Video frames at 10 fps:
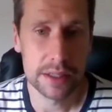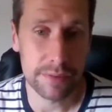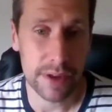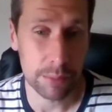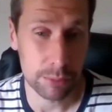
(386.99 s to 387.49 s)

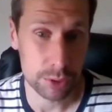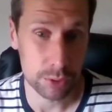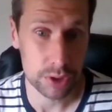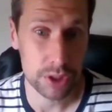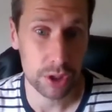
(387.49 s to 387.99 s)
developed
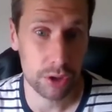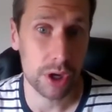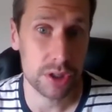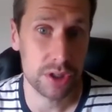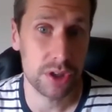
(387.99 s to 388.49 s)
resources
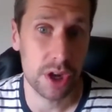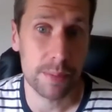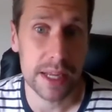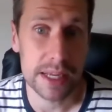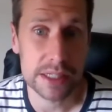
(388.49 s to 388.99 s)
across the
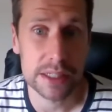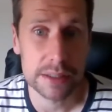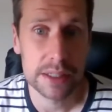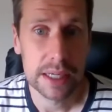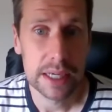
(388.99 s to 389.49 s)
denomination.